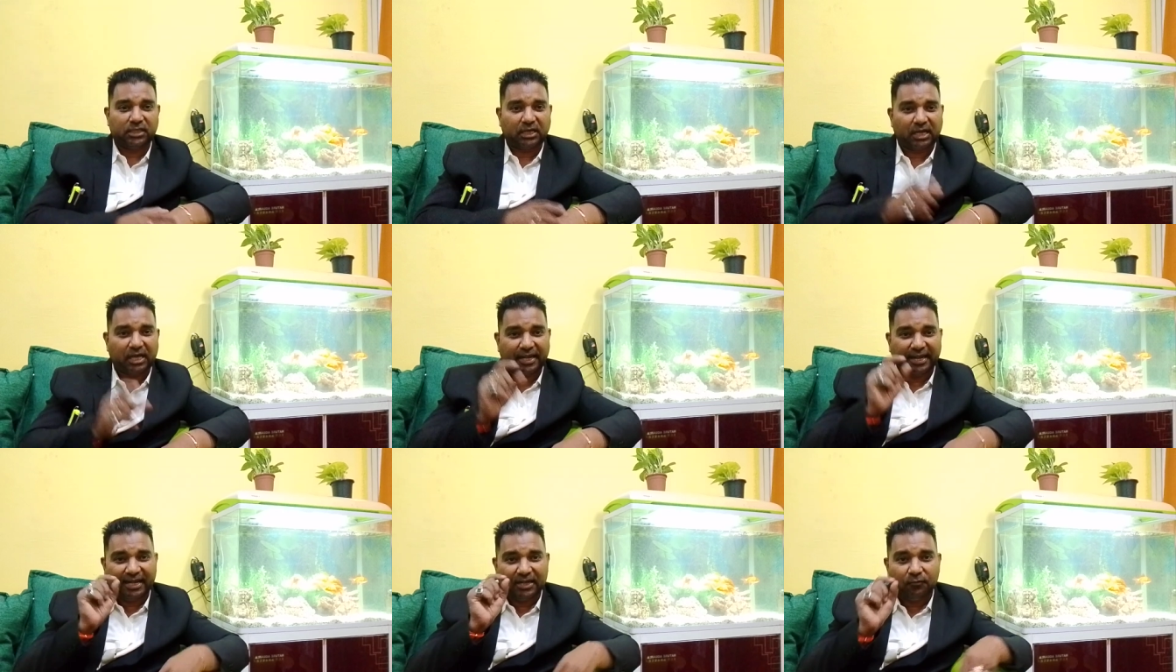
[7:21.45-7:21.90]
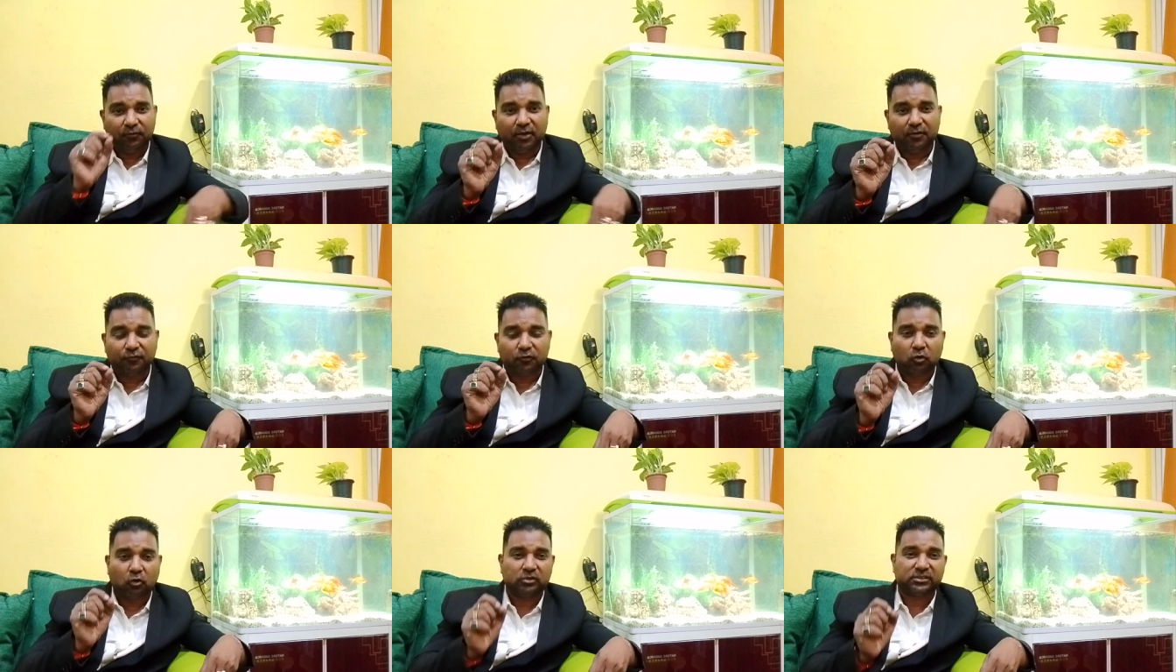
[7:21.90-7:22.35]
The correct way
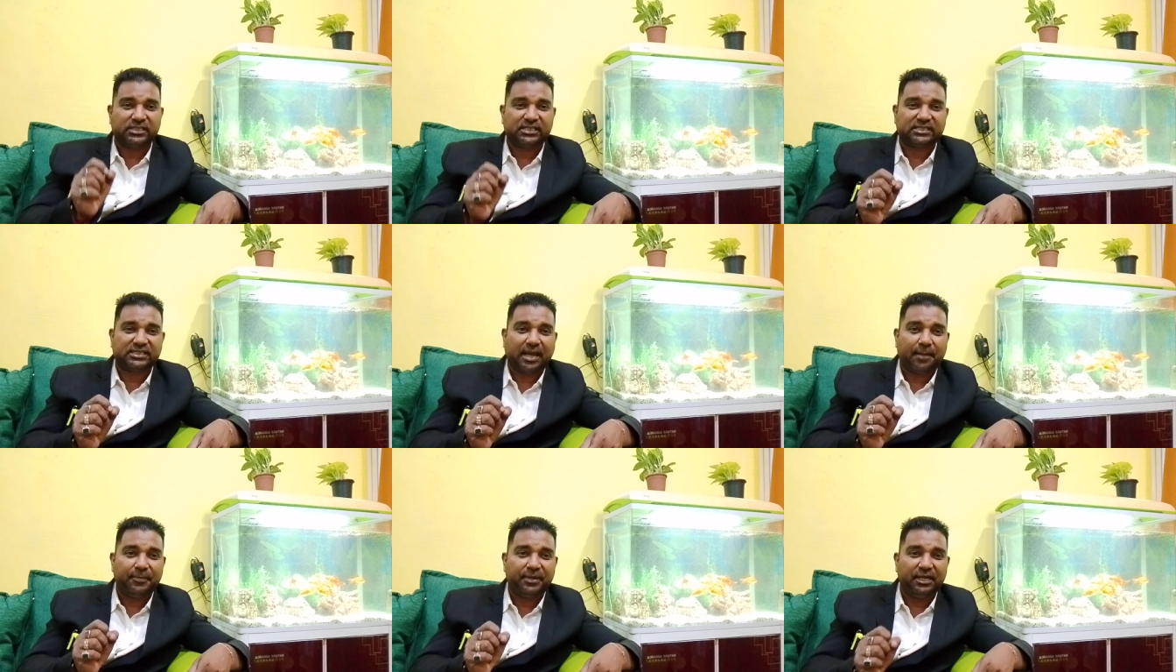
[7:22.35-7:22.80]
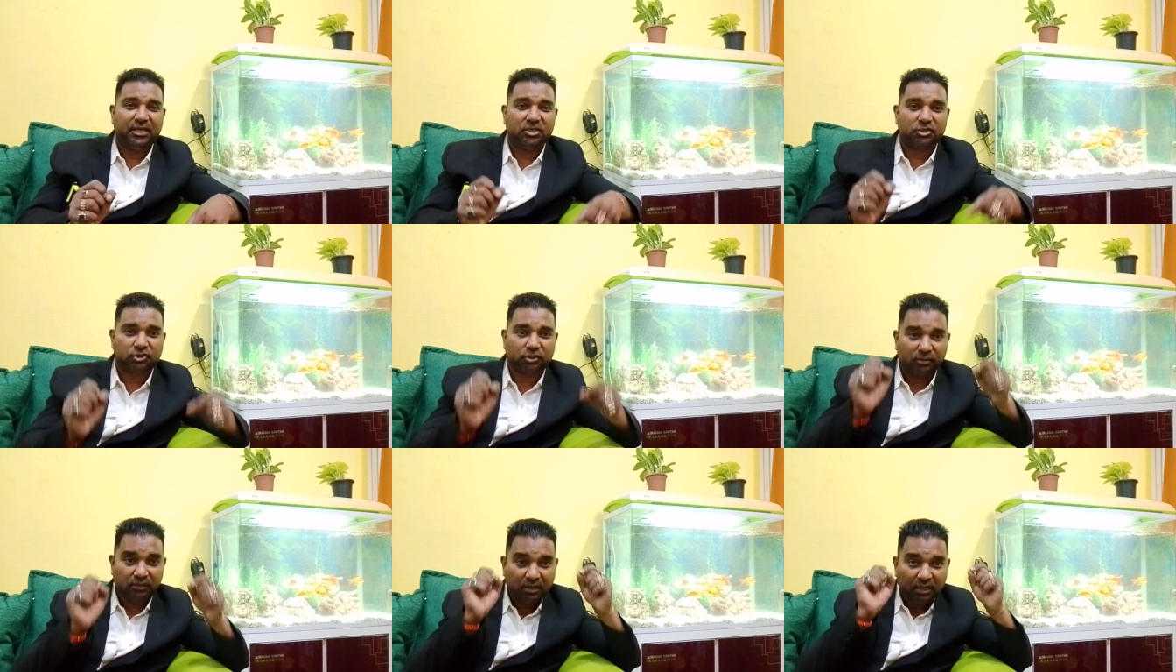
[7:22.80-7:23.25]
of
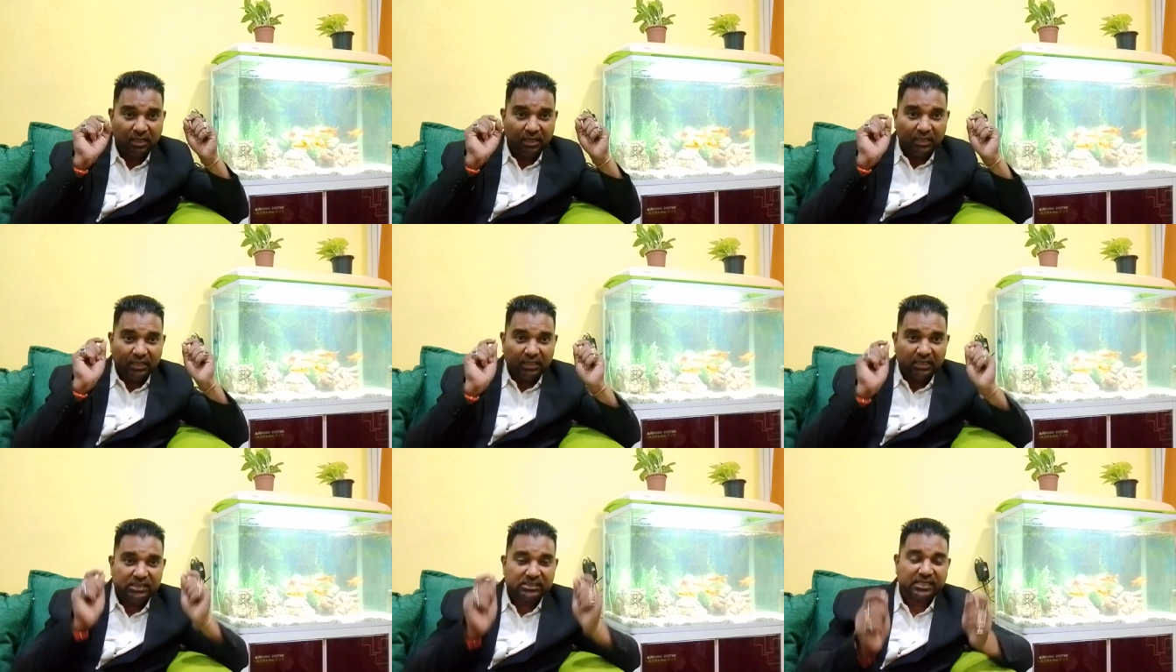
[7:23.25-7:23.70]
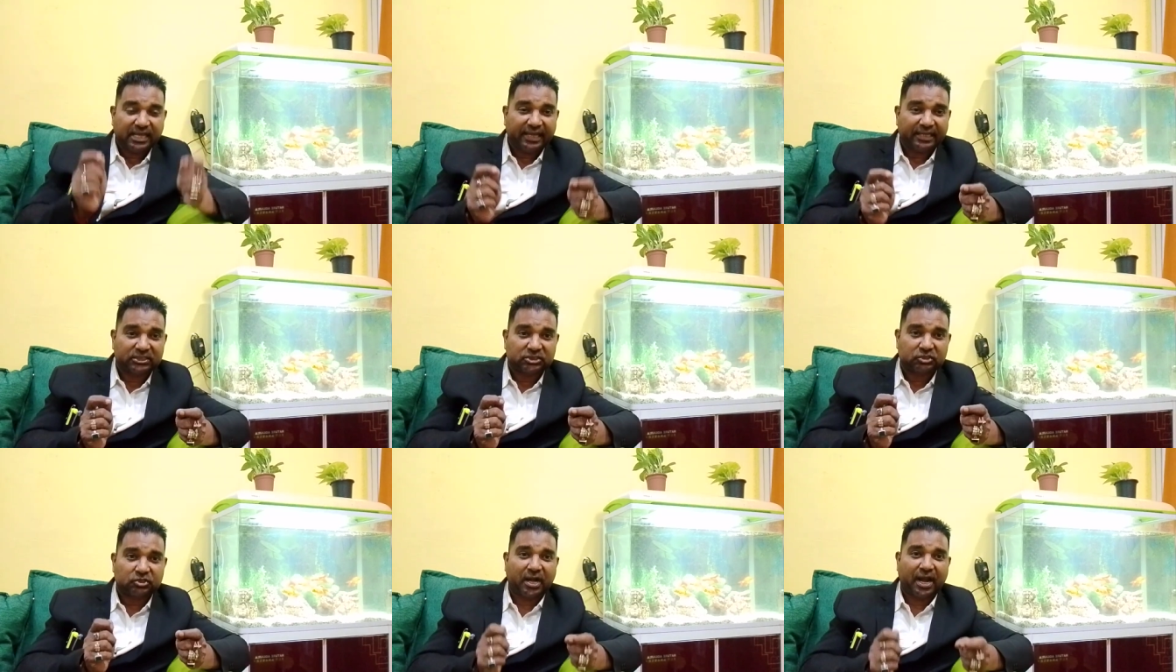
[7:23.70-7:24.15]
cross-examination is
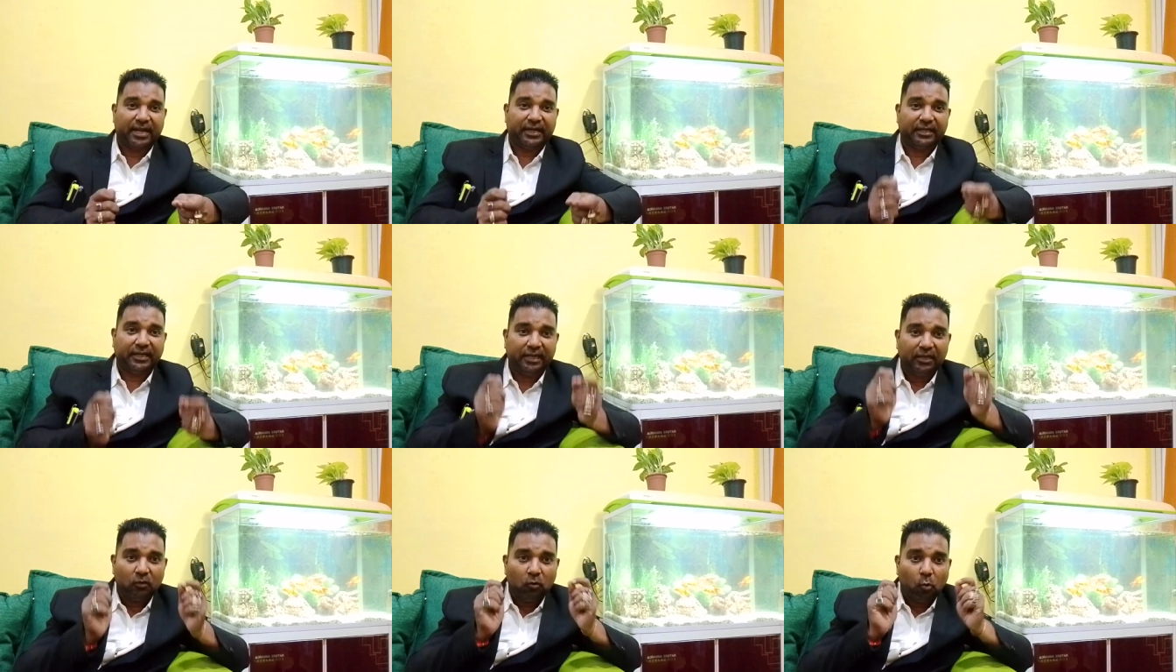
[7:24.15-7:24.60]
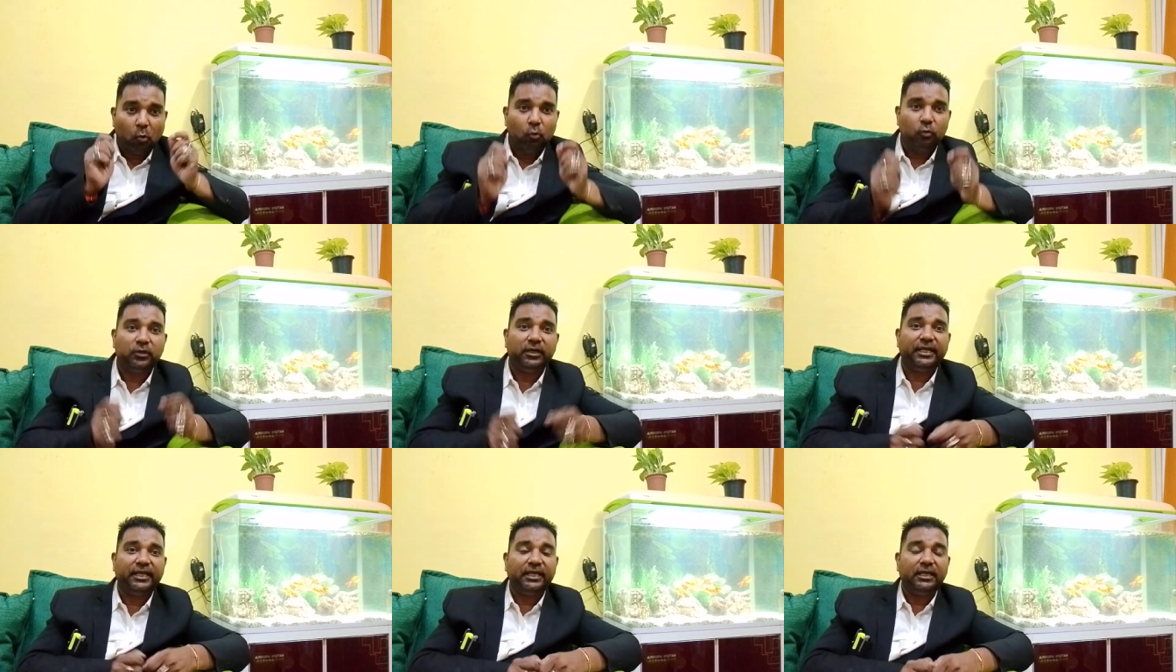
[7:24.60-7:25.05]
extracting
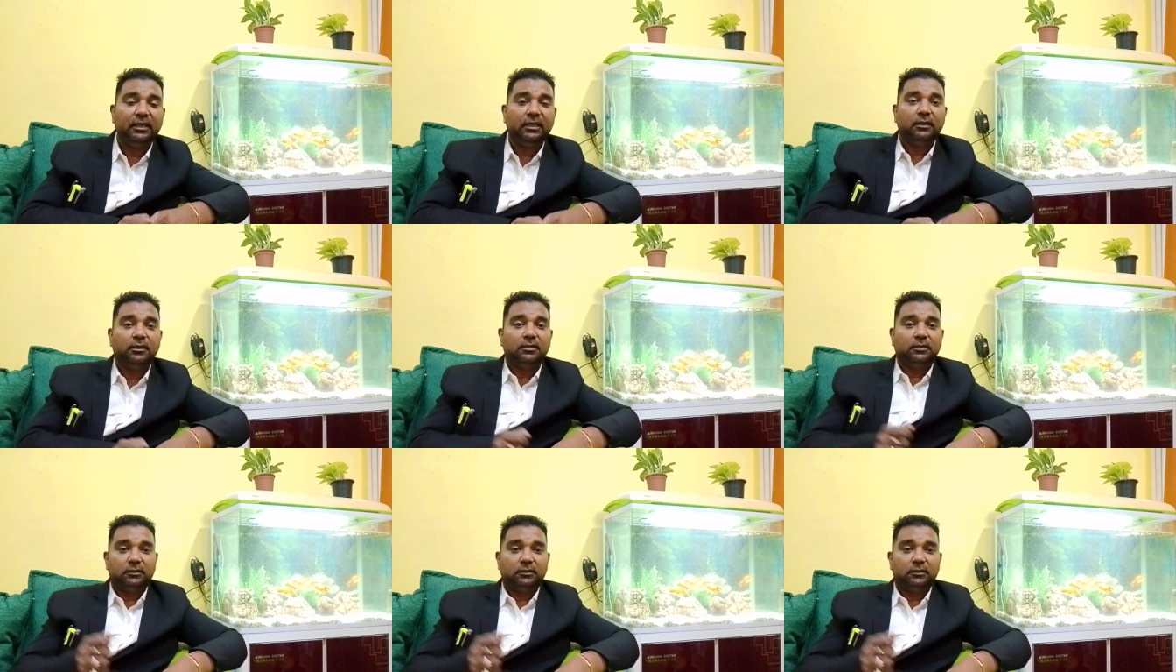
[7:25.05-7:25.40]
only